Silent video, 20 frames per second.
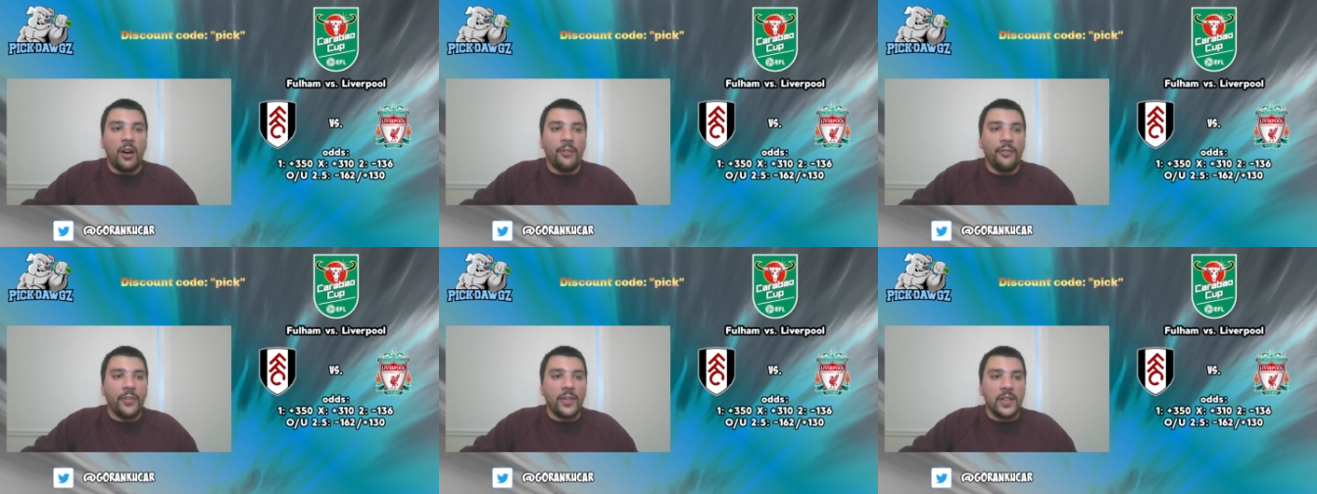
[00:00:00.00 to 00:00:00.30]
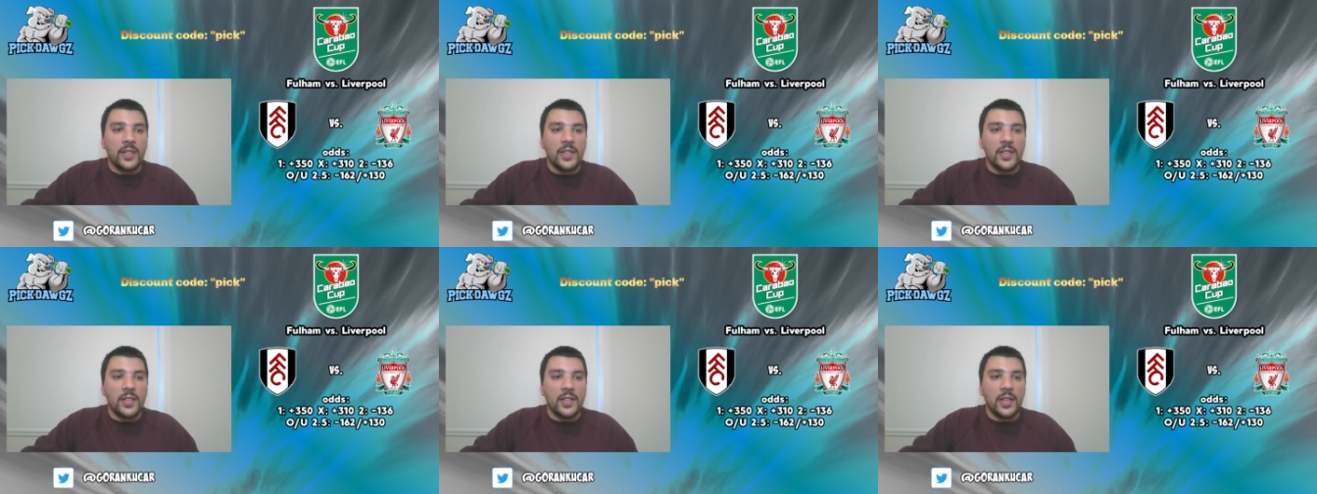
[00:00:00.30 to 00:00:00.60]

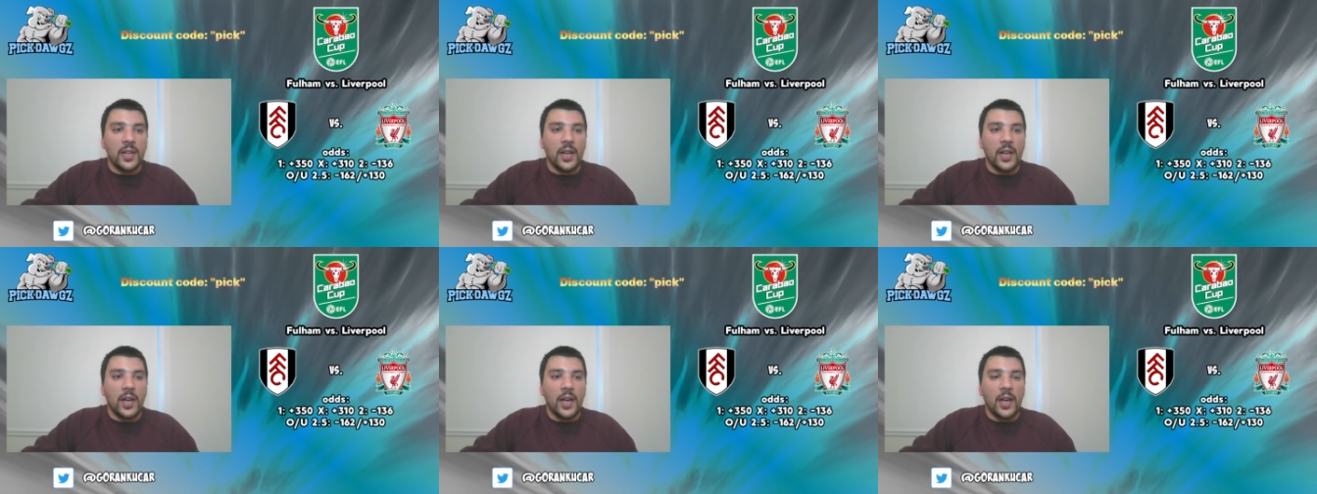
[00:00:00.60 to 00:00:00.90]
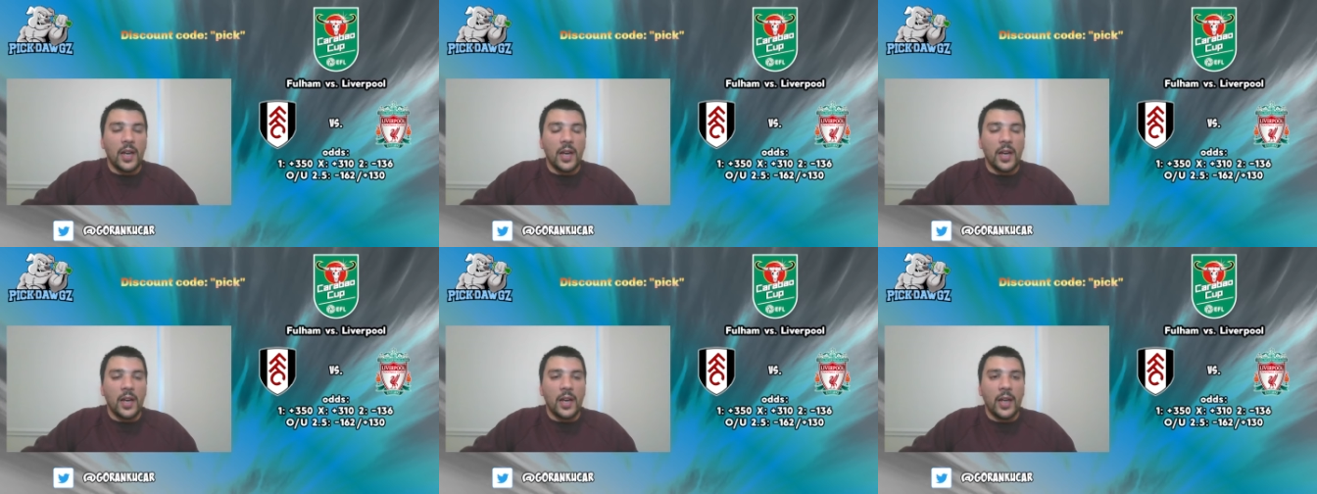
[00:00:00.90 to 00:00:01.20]
offense,
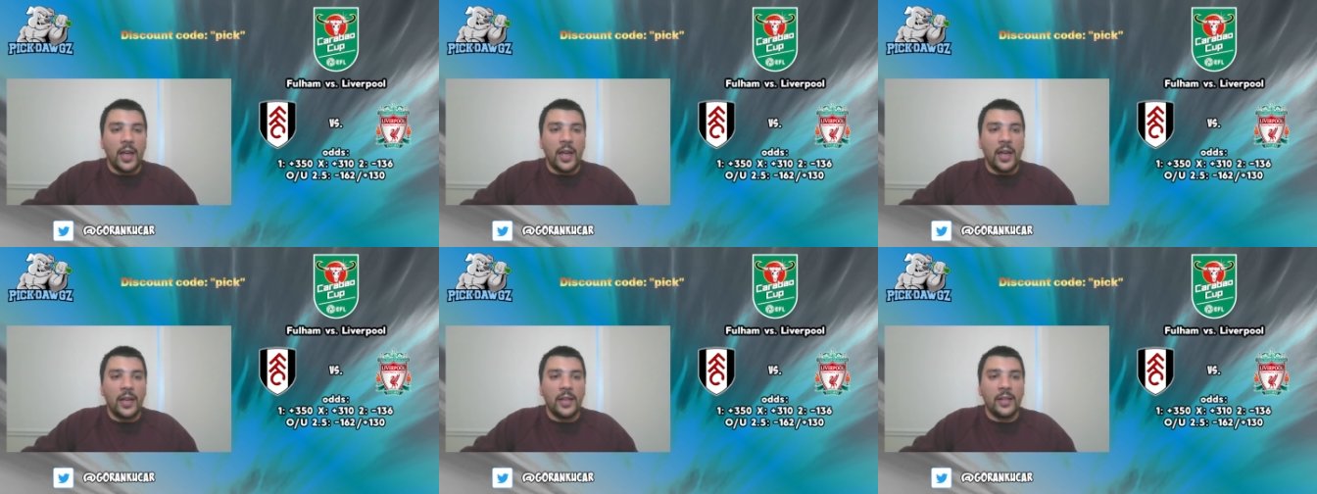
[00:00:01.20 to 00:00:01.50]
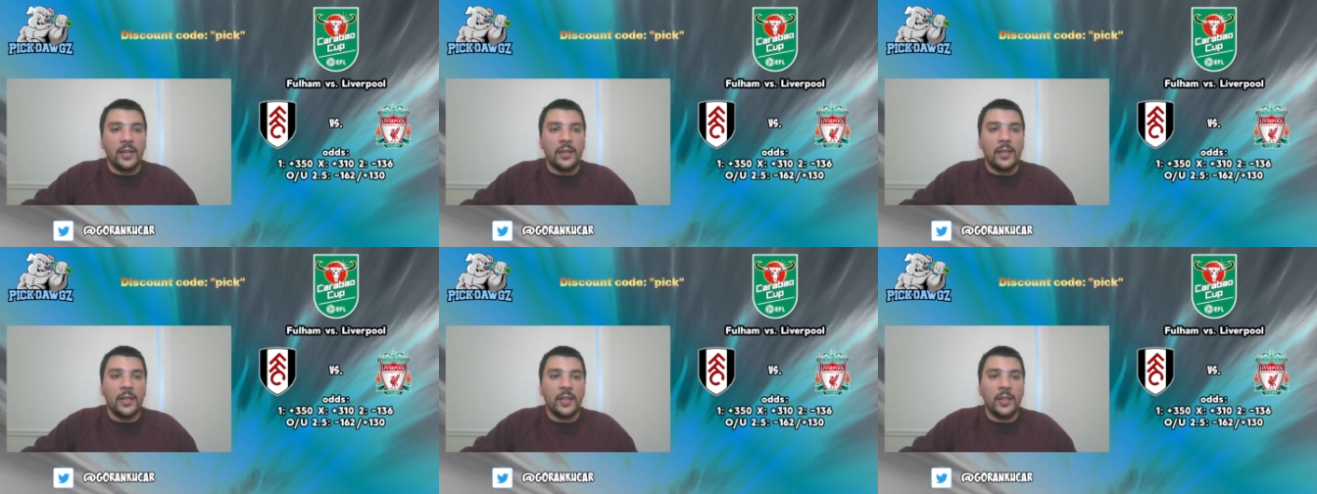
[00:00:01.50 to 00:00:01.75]
uh, and